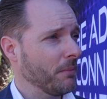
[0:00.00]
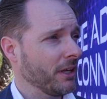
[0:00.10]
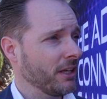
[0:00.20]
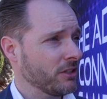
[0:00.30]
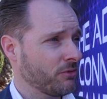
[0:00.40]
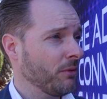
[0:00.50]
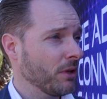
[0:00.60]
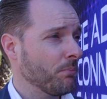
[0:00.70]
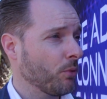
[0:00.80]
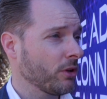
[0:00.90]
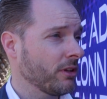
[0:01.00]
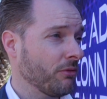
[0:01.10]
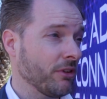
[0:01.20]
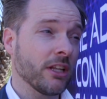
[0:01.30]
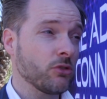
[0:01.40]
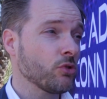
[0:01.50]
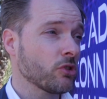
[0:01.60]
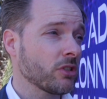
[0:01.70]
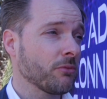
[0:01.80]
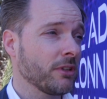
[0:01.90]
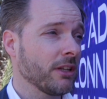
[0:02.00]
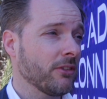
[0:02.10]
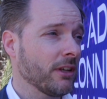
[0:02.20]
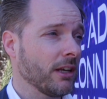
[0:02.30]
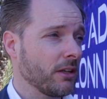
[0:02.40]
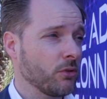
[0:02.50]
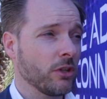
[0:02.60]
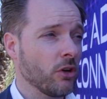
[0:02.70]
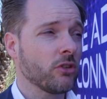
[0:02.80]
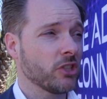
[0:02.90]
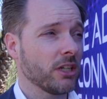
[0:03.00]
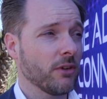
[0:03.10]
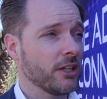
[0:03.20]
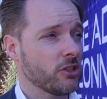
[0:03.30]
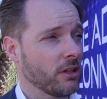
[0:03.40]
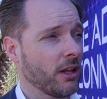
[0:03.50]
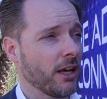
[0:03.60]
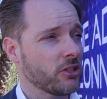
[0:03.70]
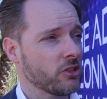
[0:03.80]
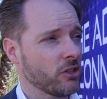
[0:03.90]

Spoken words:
is very important. I think that's also something that the young generation likes.